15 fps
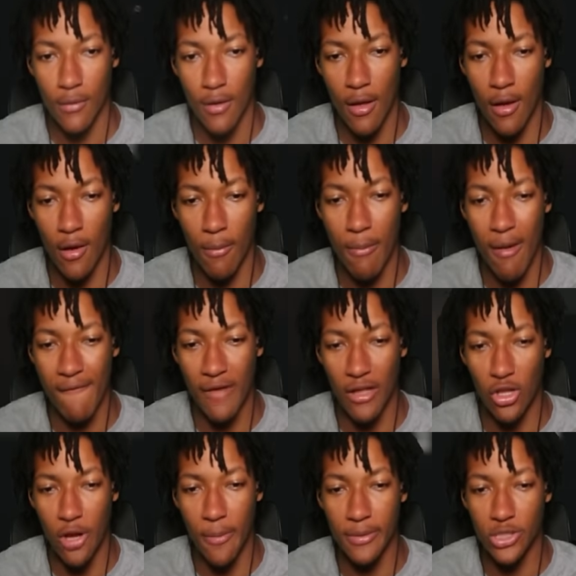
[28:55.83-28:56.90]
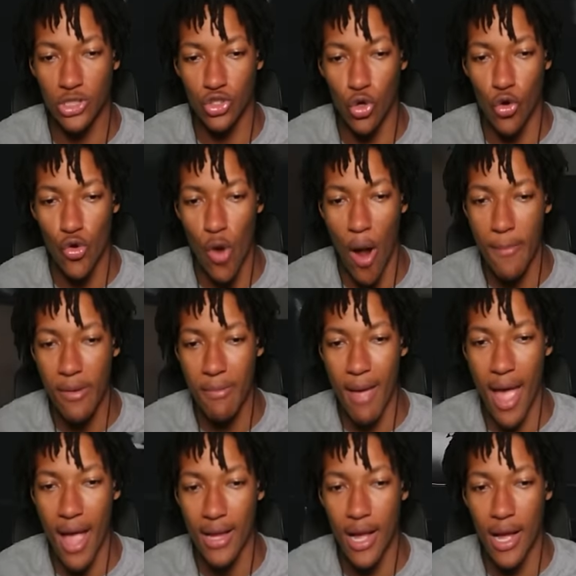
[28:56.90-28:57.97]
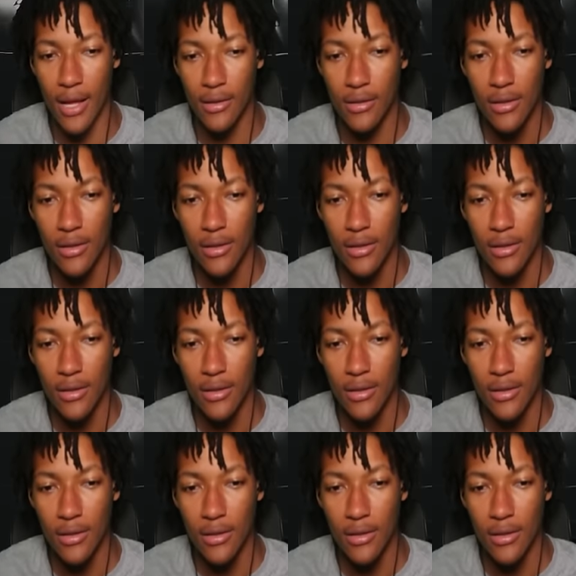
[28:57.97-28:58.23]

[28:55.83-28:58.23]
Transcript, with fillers: But if I look up a tutorial, I'm the bad guy.